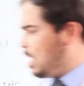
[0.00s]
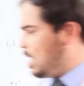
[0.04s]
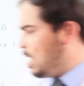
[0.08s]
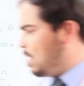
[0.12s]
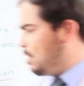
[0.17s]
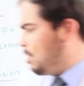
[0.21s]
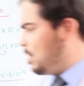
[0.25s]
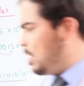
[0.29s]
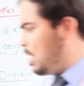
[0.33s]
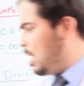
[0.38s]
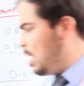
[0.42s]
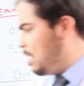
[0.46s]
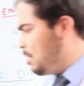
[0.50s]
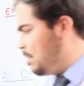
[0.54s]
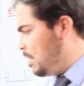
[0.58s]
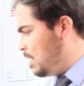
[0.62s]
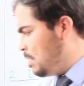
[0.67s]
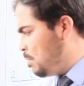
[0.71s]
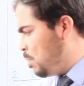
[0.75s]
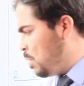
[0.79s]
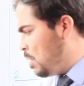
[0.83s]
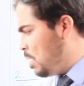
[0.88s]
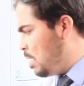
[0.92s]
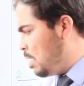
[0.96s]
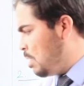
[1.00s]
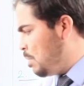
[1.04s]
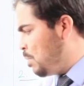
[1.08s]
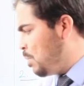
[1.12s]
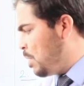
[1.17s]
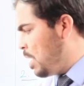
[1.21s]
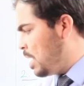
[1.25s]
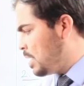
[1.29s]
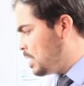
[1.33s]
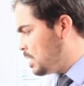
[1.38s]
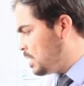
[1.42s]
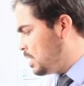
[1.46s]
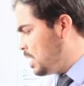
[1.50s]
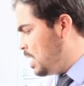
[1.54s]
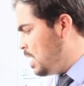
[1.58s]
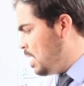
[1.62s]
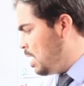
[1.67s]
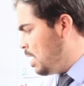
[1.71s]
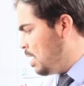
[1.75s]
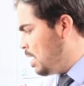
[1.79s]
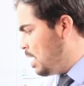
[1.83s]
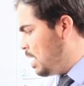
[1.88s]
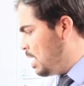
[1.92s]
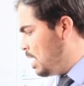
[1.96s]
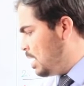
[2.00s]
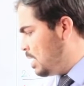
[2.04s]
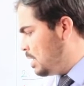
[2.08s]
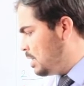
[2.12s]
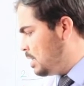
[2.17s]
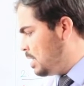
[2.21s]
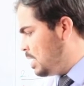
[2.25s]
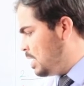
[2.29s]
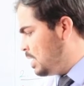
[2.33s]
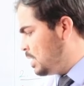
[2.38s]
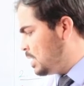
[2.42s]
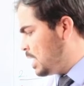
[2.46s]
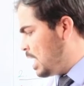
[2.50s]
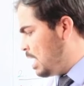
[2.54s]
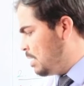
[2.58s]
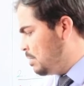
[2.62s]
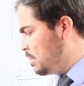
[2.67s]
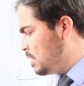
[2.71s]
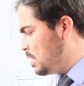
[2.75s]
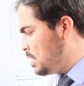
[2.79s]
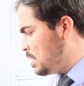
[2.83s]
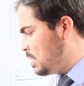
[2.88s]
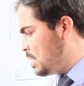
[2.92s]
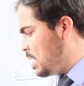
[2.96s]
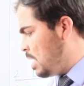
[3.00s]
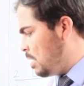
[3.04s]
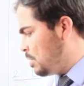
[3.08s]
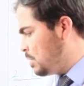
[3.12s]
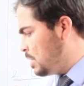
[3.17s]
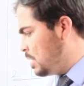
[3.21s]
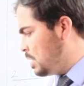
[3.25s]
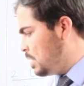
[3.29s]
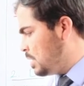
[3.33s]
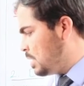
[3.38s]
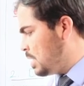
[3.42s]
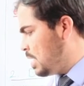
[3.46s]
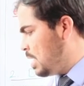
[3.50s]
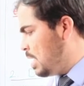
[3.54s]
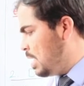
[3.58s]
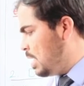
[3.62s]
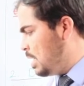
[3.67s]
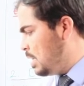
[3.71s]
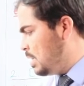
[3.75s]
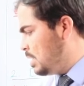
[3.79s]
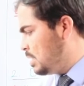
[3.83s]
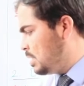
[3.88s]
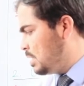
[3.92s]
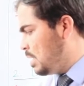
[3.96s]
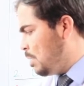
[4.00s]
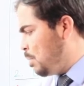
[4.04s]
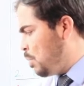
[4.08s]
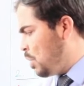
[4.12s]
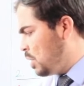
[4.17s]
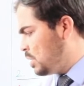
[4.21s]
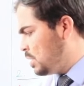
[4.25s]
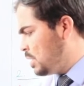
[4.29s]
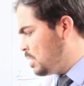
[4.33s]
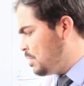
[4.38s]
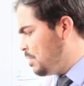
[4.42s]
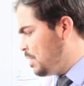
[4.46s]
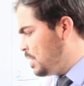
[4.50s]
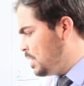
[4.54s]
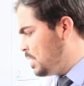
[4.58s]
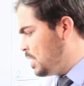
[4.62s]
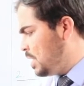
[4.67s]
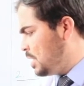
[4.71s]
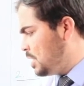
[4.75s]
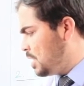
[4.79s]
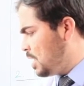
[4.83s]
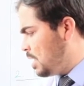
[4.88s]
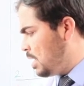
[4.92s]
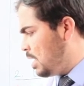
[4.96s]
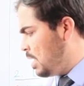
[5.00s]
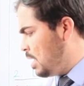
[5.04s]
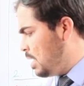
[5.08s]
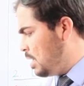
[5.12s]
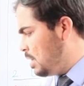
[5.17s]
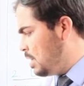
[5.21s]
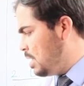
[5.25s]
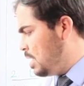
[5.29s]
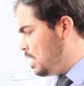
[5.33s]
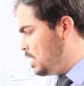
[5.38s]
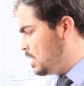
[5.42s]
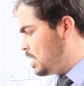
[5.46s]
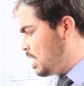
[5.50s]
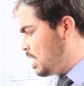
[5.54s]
Here we have in part C, 3 times 1000. This is a positive integer. 3